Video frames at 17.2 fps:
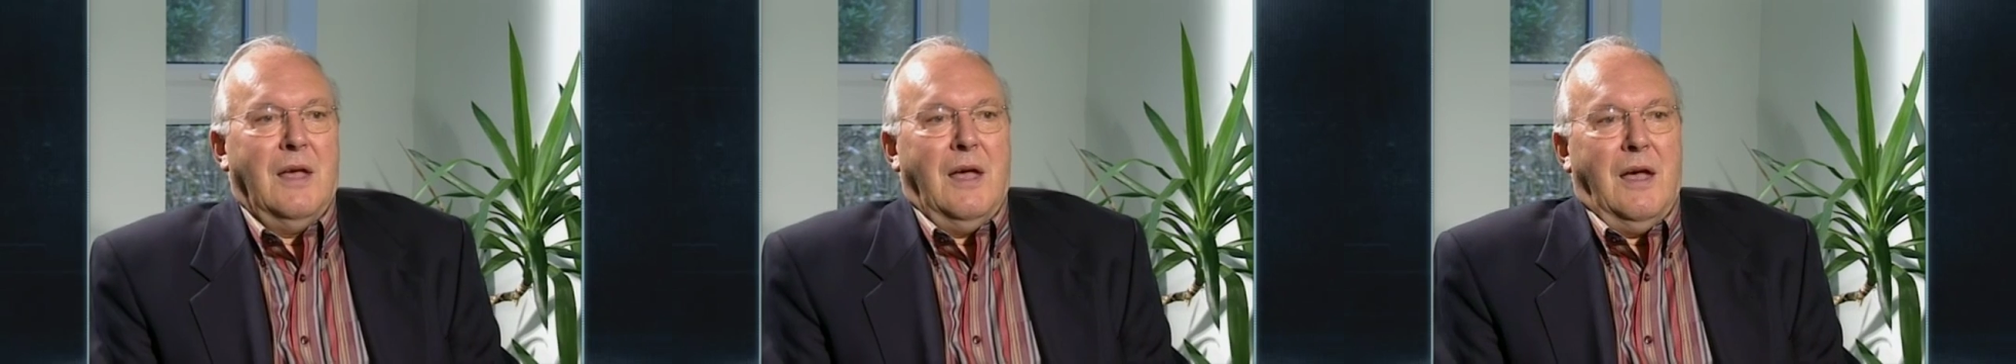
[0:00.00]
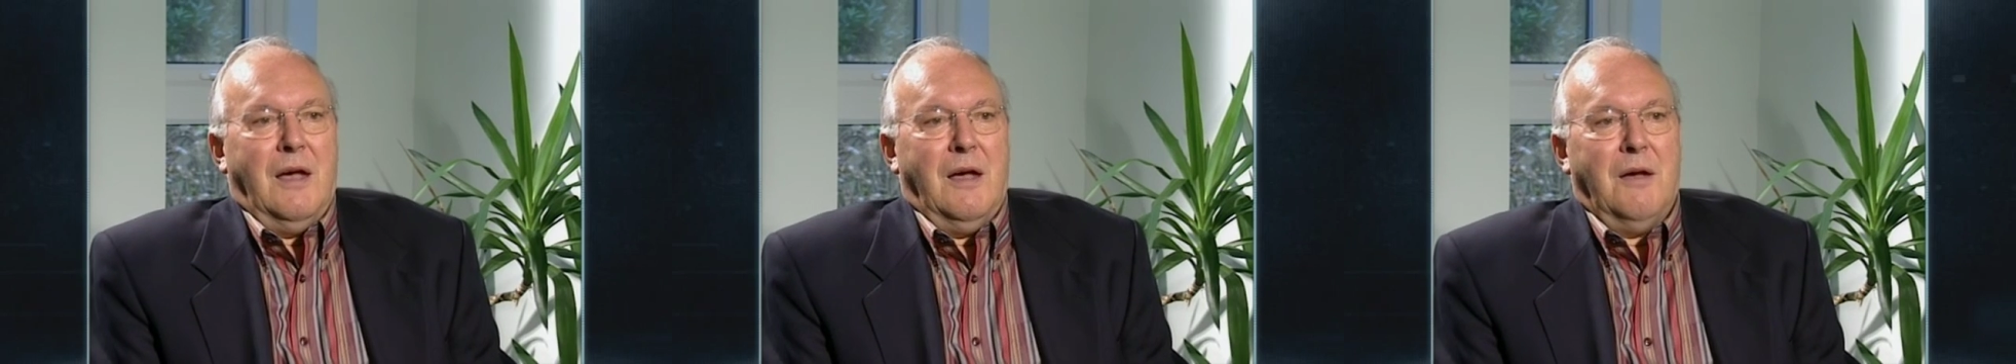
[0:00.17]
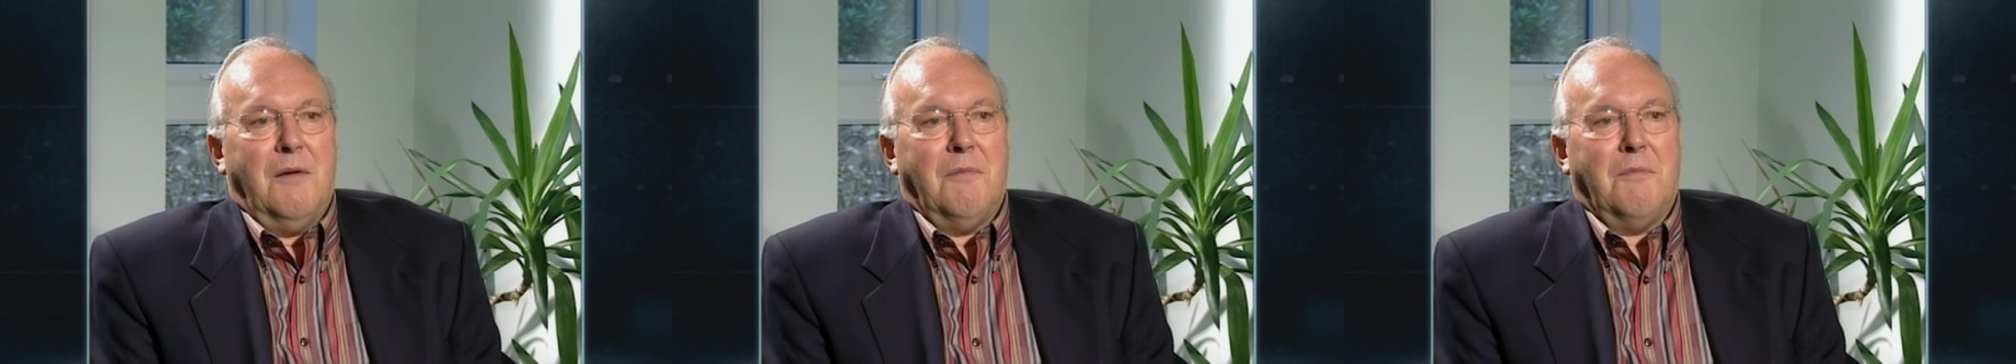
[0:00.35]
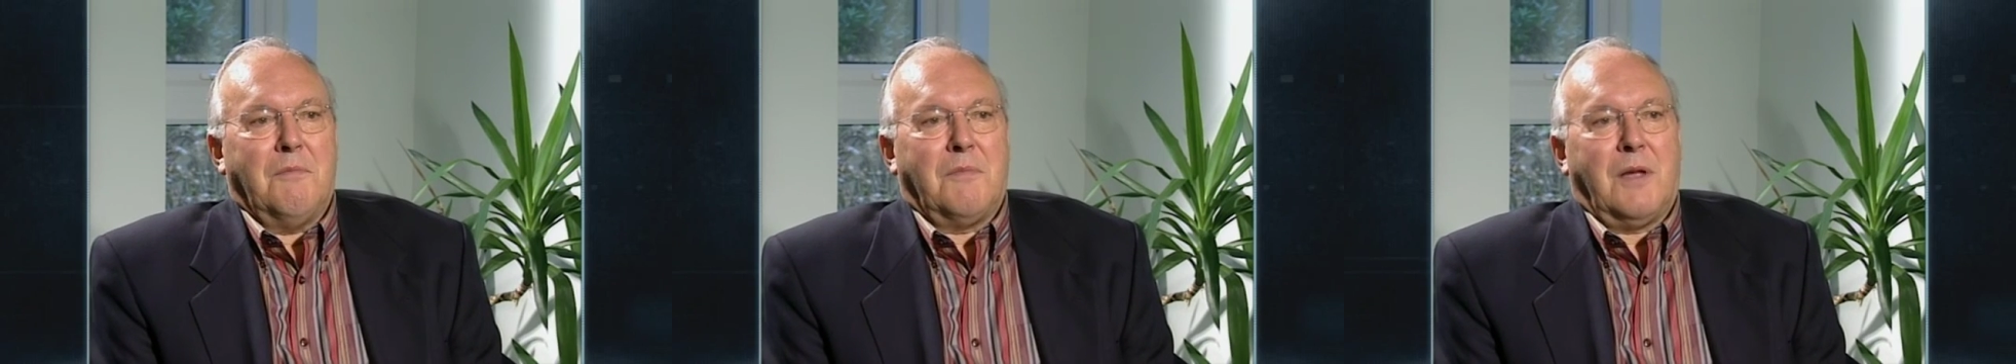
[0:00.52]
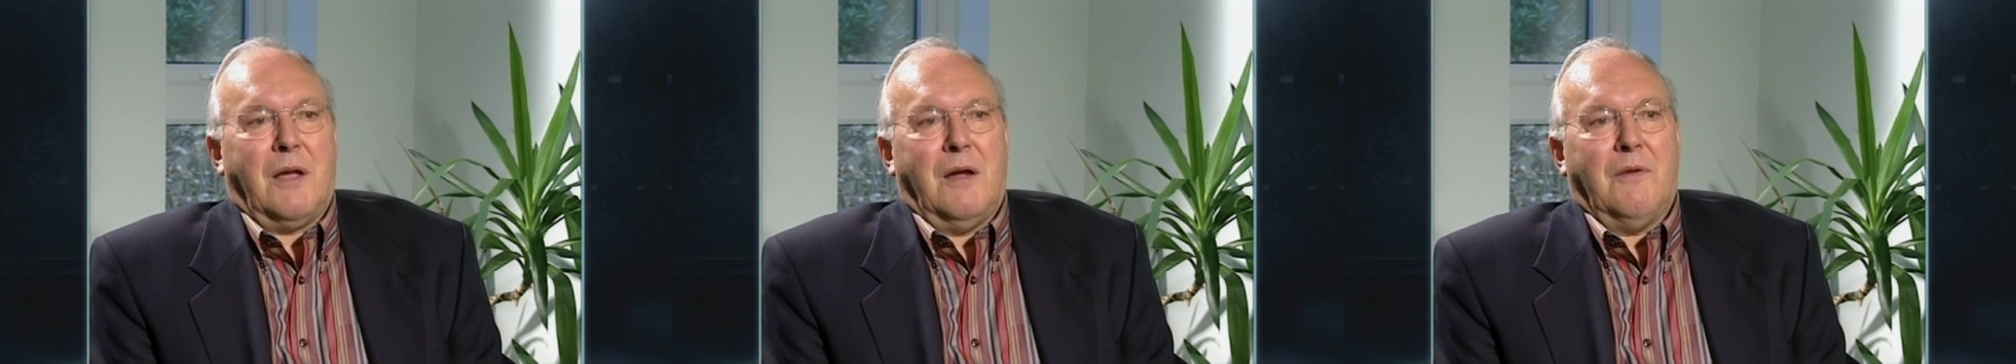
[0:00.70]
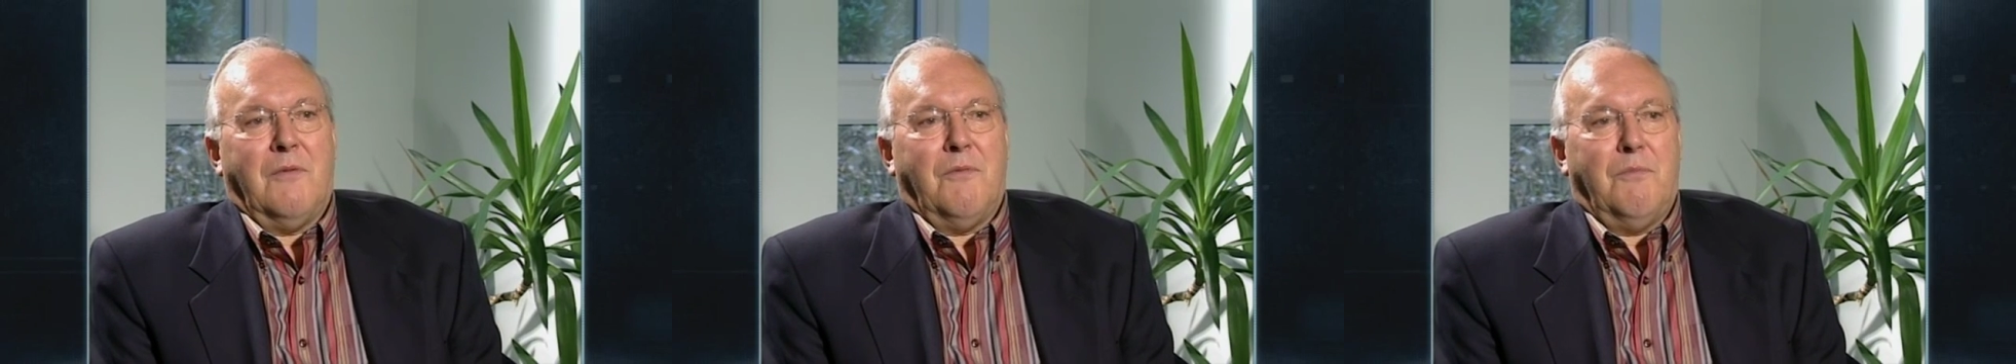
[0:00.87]
kind
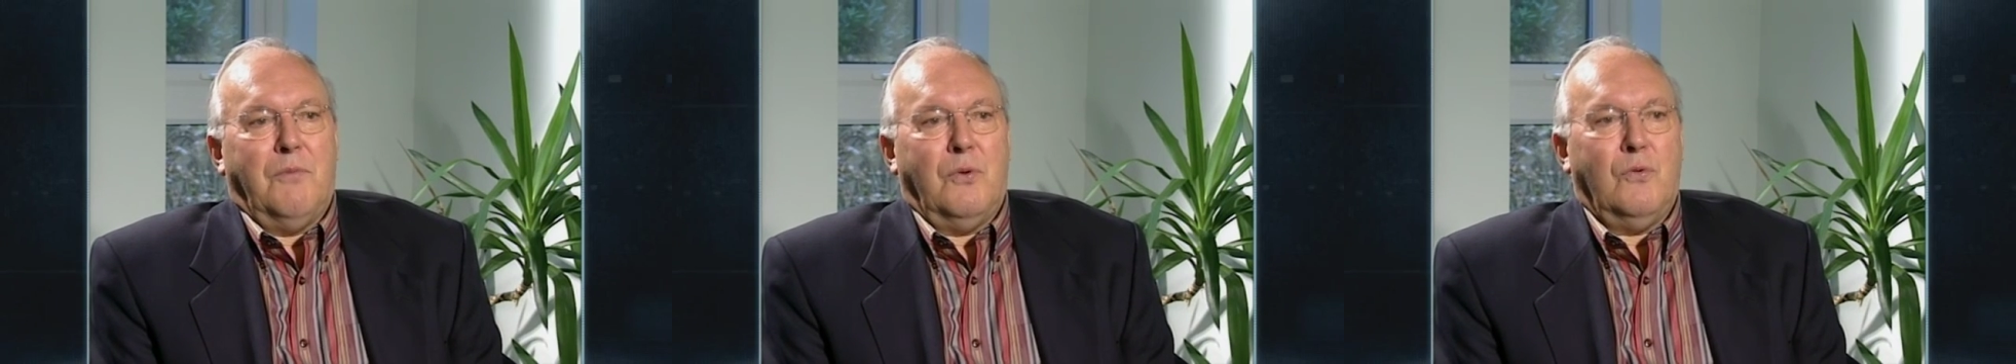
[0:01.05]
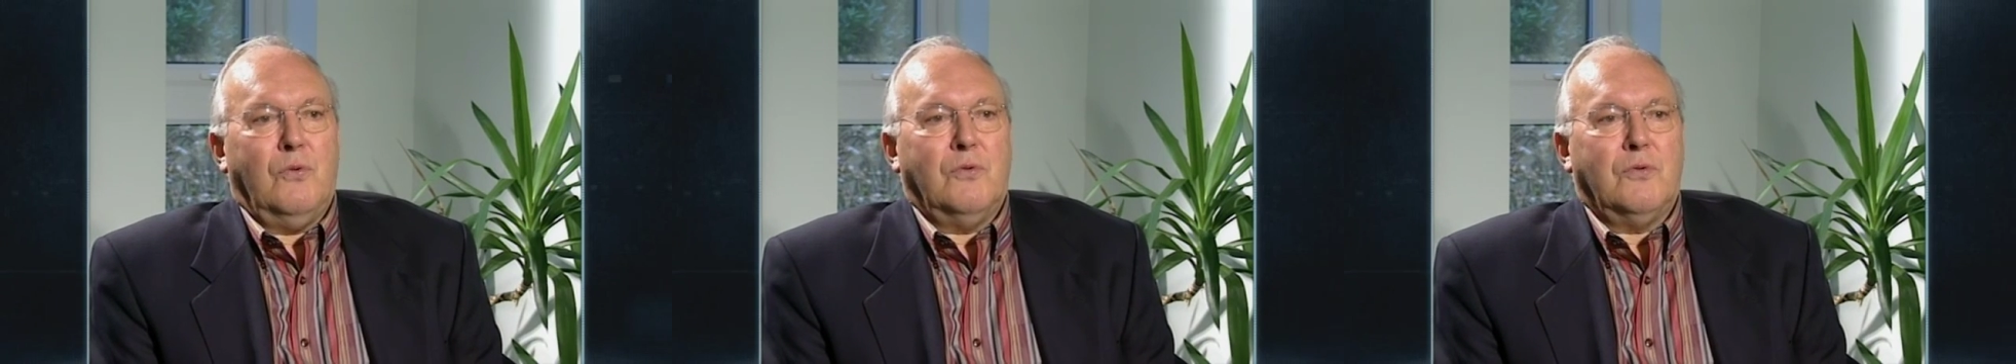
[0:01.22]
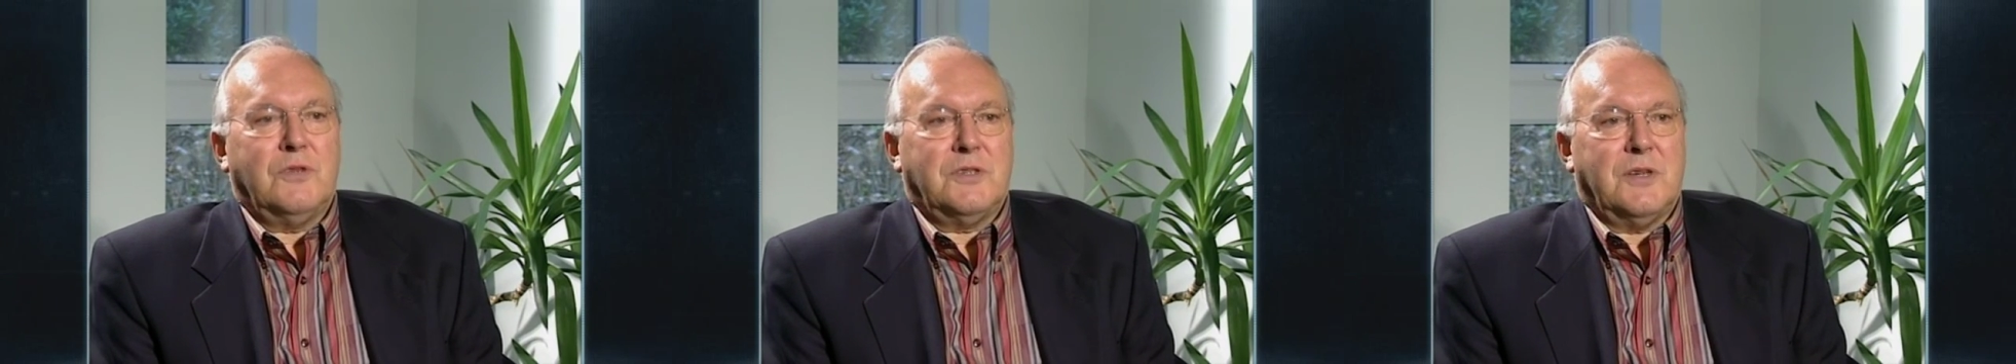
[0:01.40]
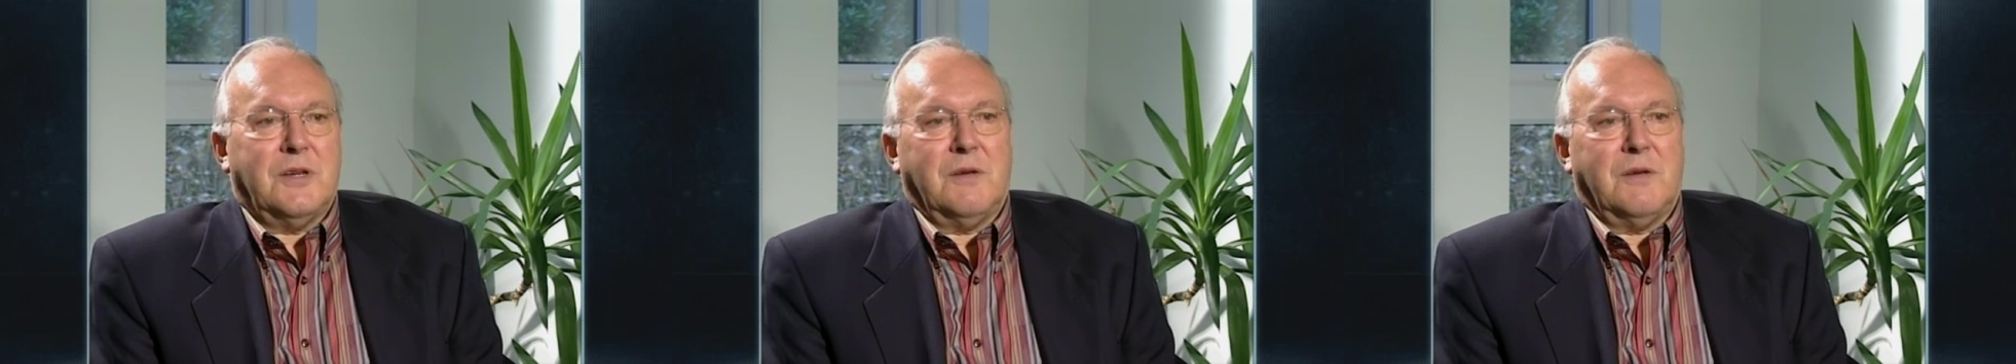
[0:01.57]
of boards